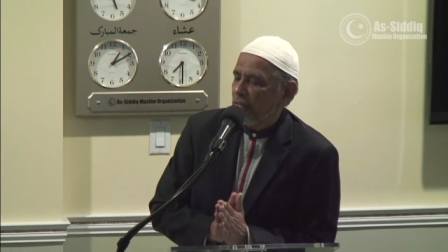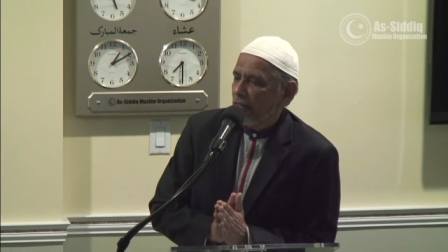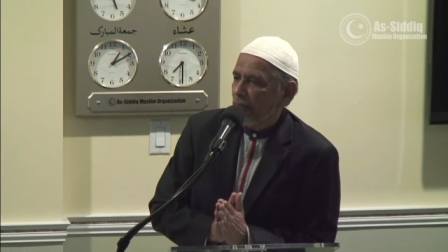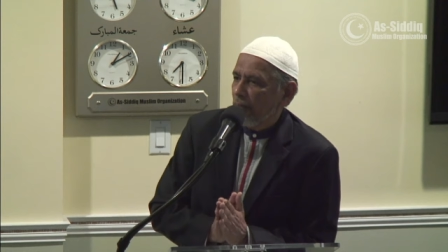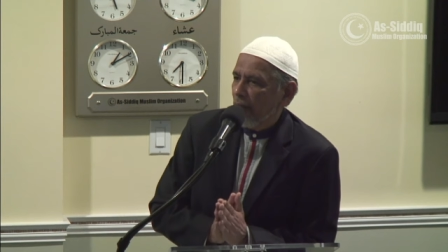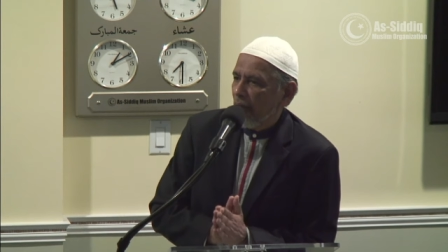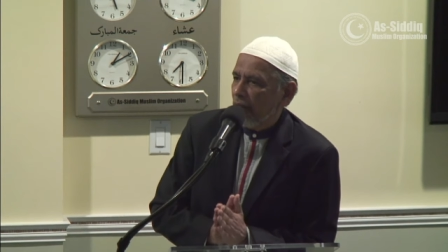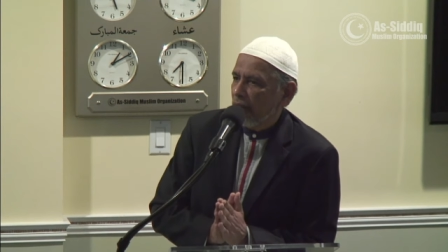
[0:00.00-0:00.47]

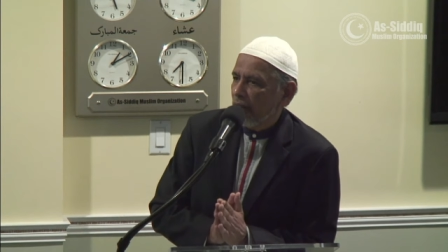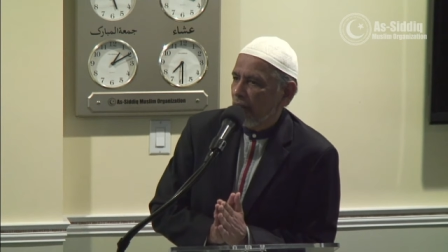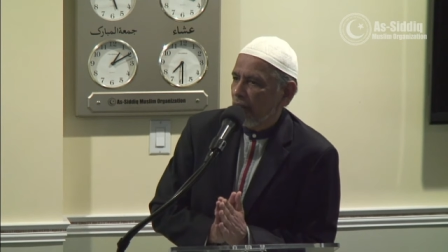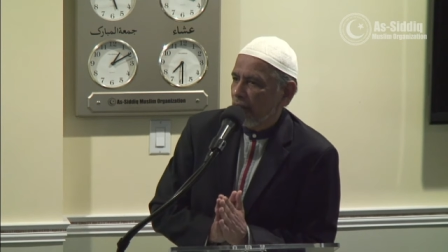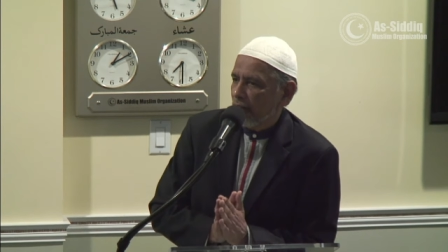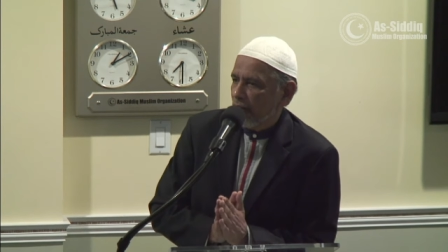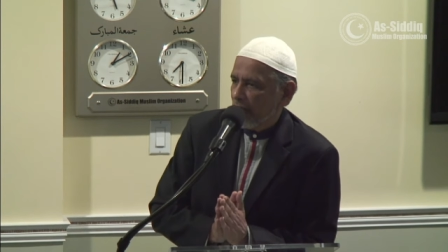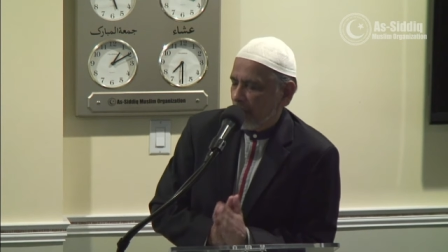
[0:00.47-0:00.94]
and my
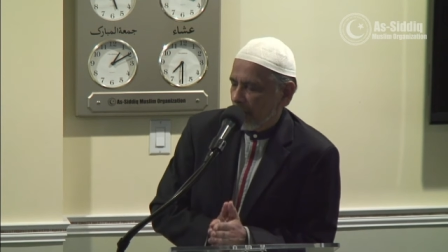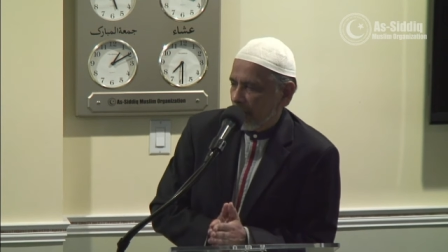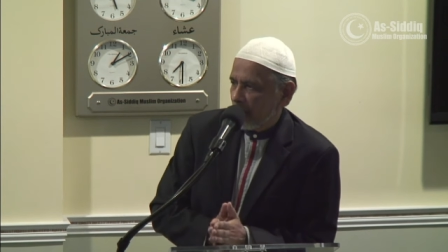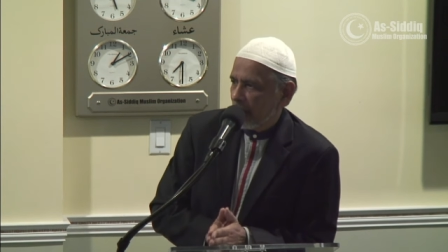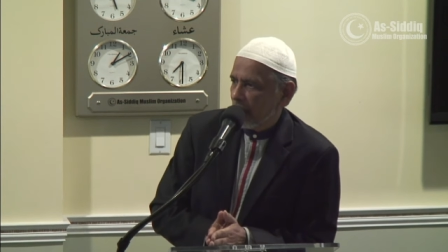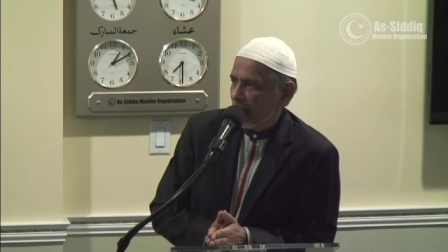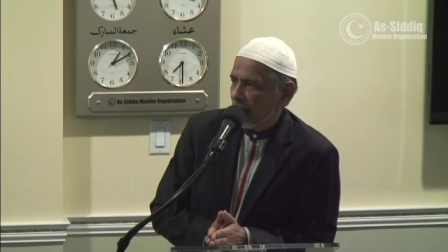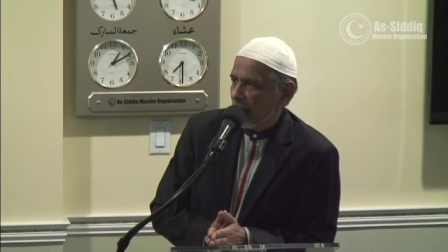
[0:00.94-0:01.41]
dear
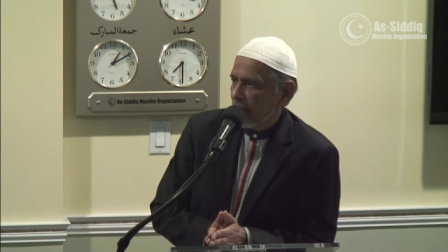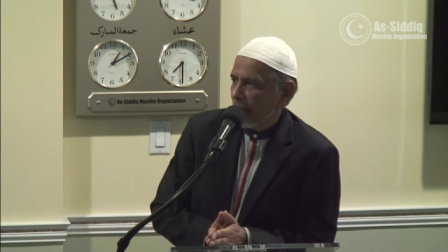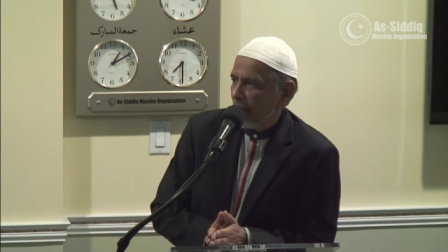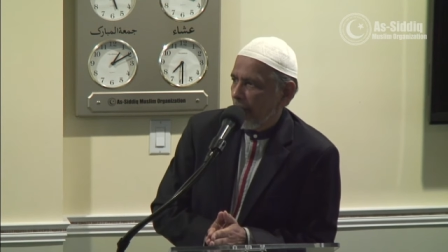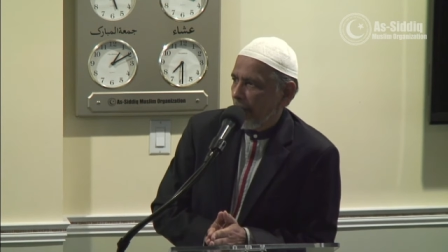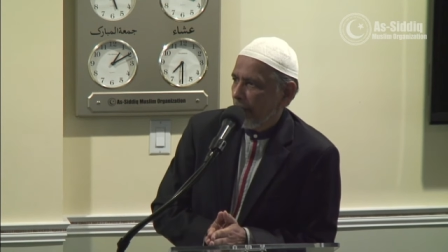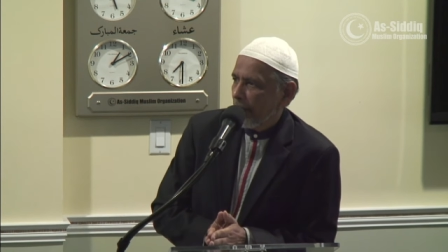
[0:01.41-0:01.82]
sisters,